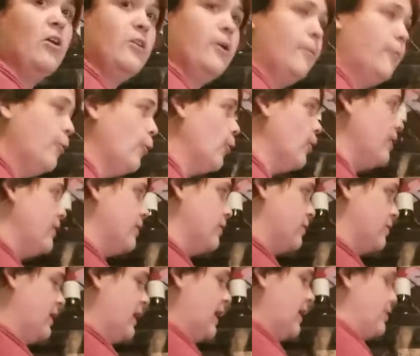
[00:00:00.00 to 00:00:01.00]
a boreal
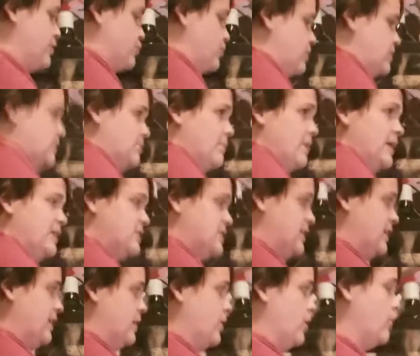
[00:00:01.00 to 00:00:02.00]
cage, which means
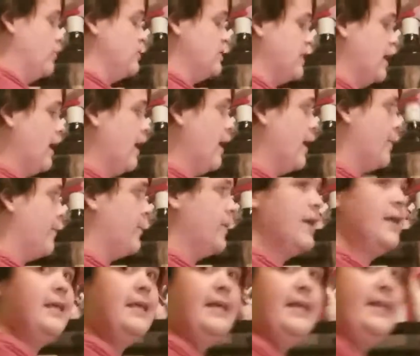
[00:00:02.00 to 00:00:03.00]
it goes up.
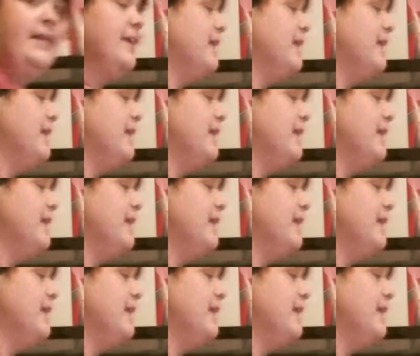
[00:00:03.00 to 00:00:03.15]
He